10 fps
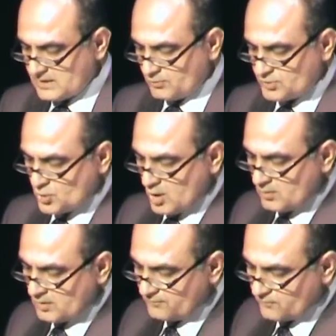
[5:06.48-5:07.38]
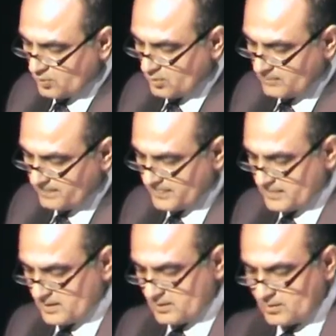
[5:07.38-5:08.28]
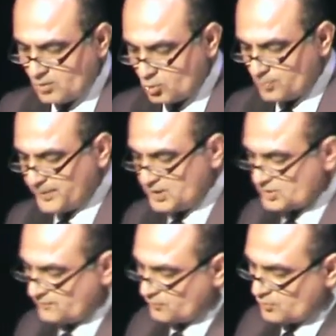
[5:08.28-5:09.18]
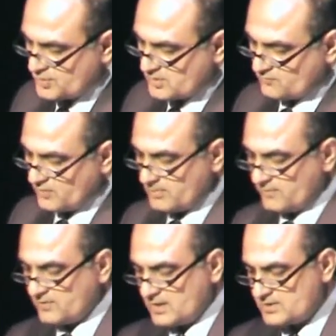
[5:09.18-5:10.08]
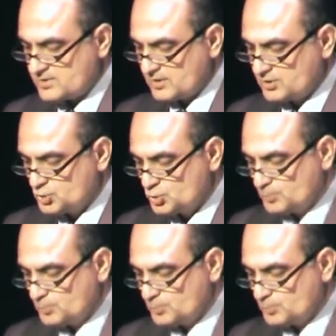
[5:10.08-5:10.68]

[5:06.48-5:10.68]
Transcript: The withdrawal of occupation forces from Afghanistan